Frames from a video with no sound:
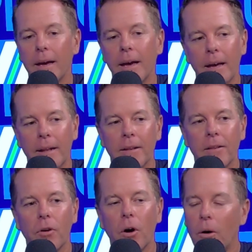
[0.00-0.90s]

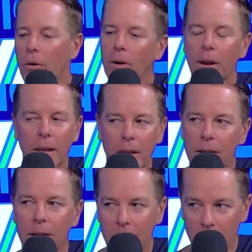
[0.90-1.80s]
and the
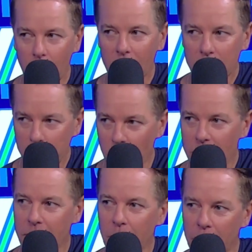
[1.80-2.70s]
only U.S.
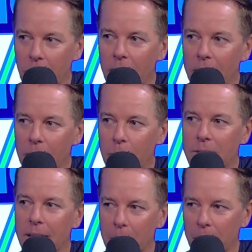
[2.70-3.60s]
sports that we got
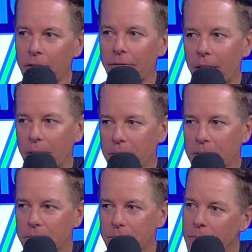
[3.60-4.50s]
was the NBA Finals.